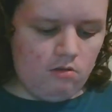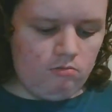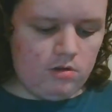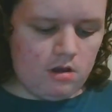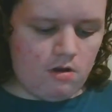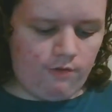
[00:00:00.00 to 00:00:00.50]

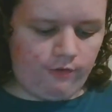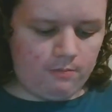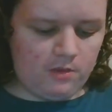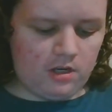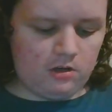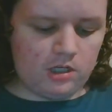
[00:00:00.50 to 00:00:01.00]
We go from
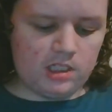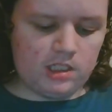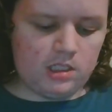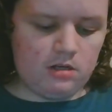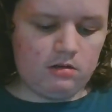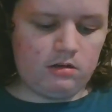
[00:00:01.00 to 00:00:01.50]
the
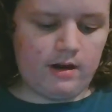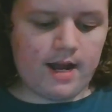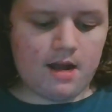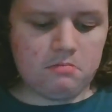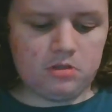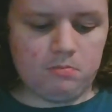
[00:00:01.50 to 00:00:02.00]
Krusty Krab